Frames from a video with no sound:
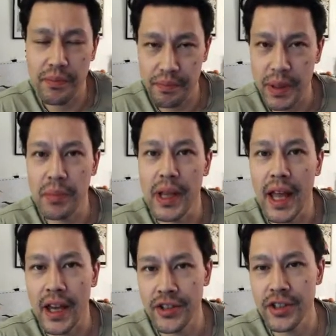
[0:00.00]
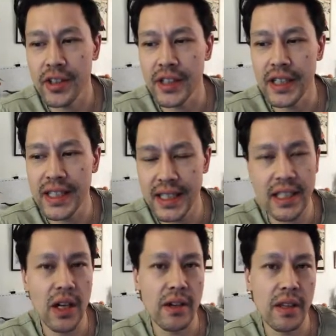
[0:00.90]
people actually sit
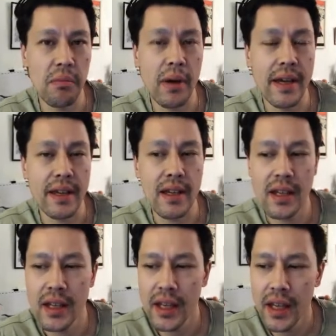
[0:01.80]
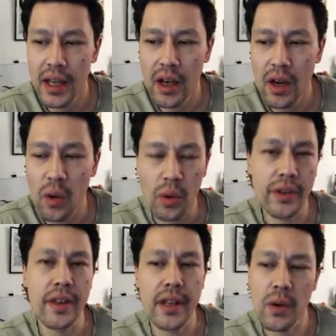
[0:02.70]
on a bike, or what
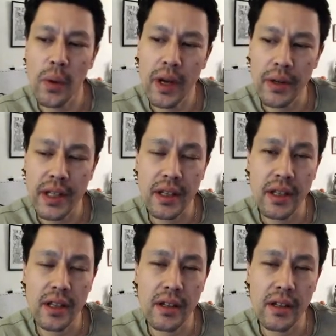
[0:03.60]
are they wearing,